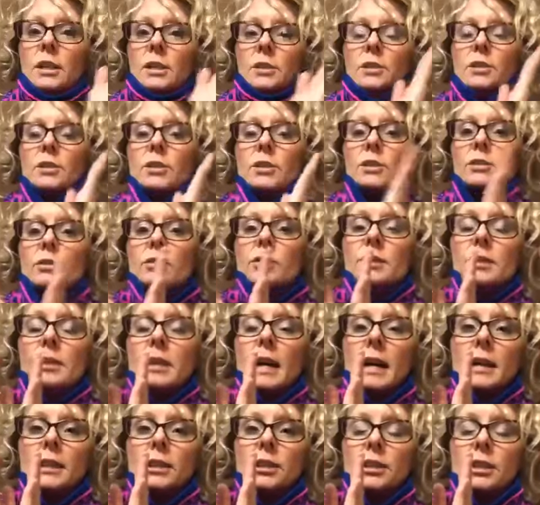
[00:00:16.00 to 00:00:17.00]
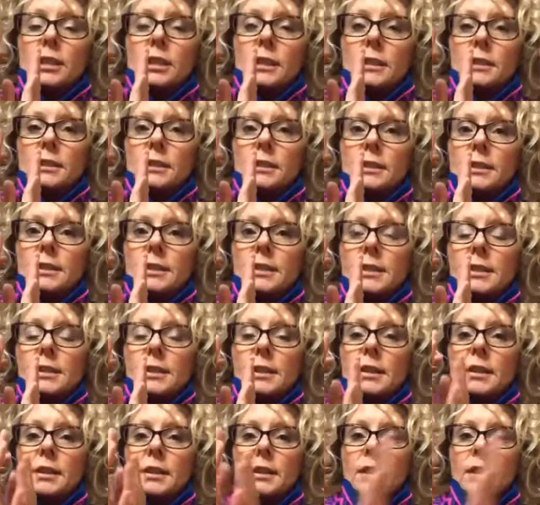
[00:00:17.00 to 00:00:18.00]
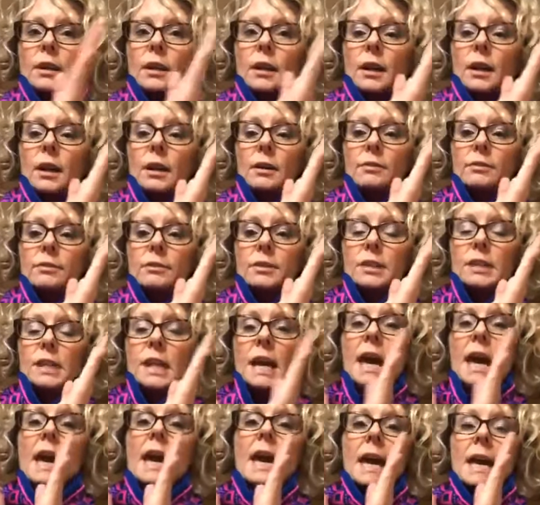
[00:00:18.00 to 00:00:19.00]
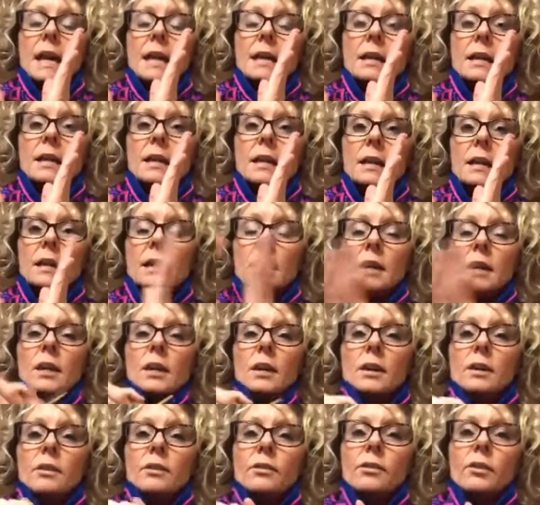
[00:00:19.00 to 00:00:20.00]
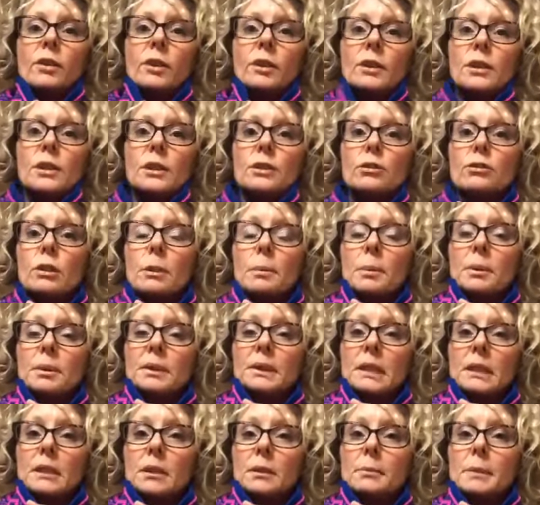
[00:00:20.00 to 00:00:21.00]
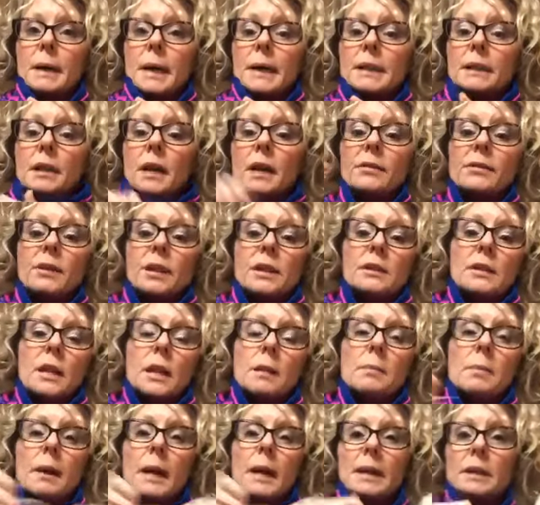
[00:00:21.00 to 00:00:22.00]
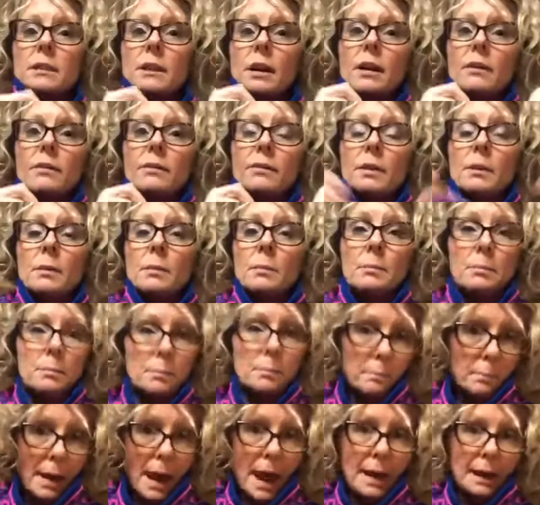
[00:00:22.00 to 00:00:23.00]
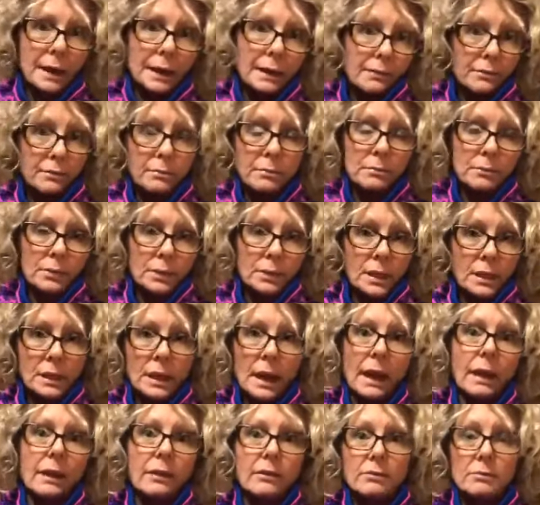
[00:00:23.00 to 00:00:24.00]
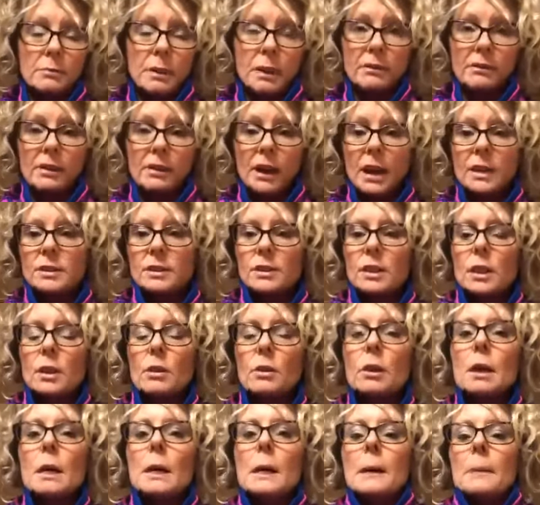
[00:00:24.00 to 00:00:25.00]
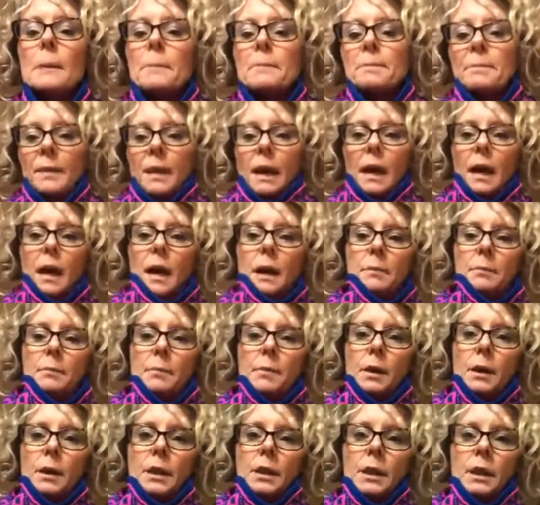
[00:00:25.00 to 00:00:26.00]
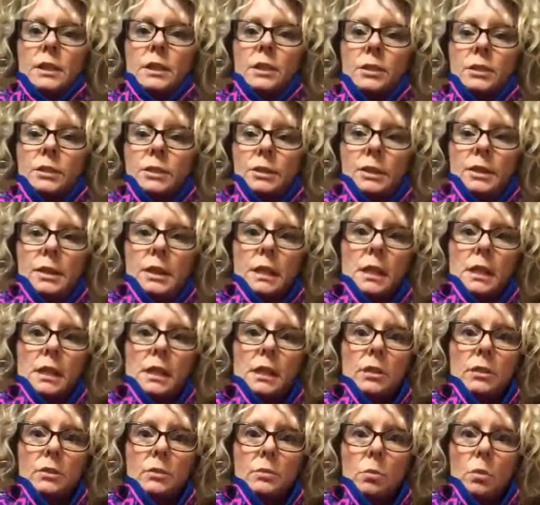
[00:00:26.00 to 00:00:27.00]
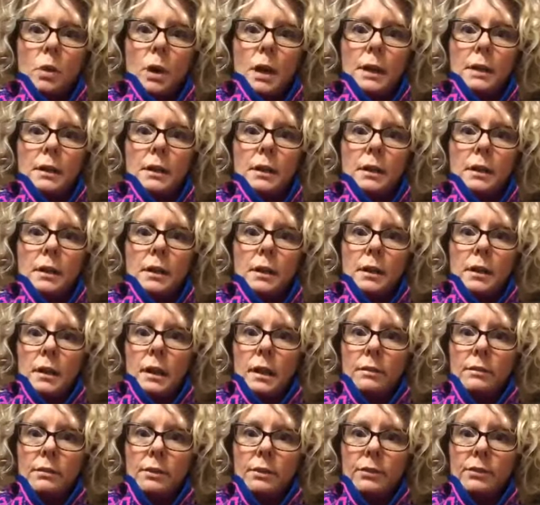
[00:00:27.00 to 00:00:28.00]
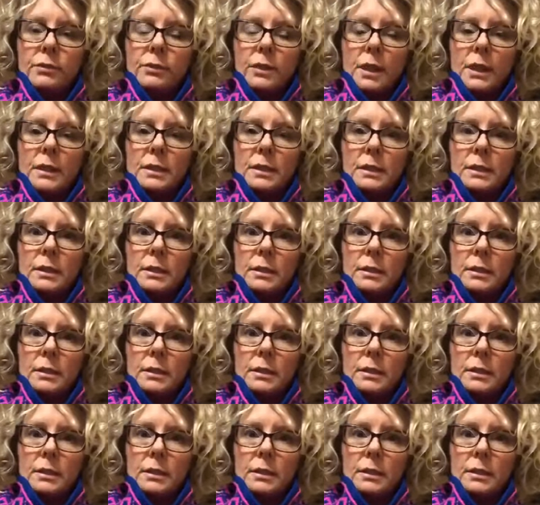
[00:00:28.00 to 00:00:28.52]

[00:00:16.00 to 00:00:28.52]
2 sections of 10 for the triple needle bind off as I bind off the back of the neck of my vest. So as you can see, here's one of the front